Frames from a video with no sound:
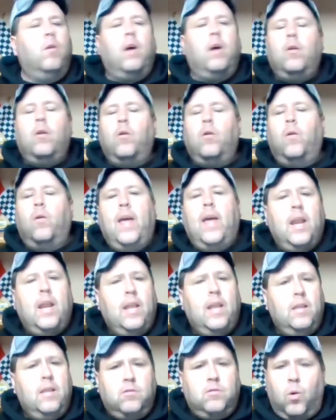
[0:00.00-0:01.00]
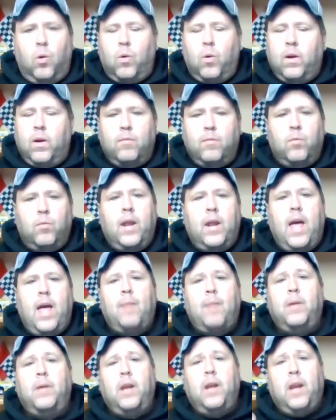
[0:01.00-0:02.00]
I don't know any story of what
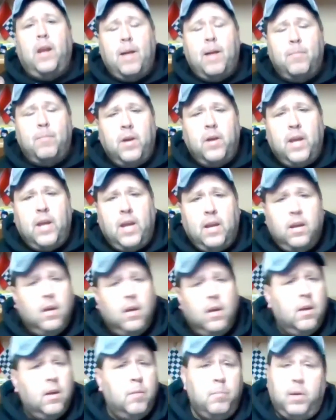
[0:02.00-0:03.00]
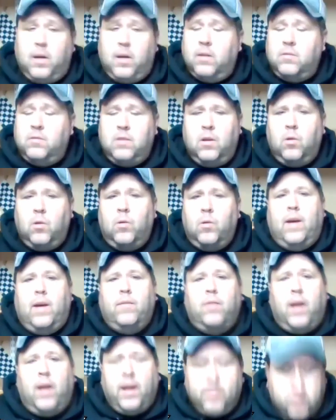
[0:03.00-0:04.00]
happened at Aberdeen because they don't
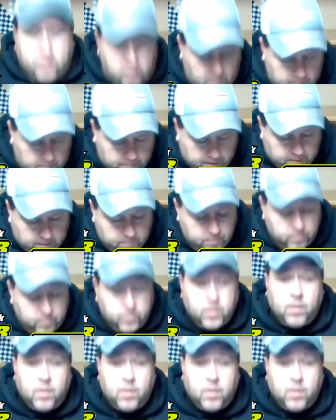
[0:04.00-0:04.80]
have live streaming.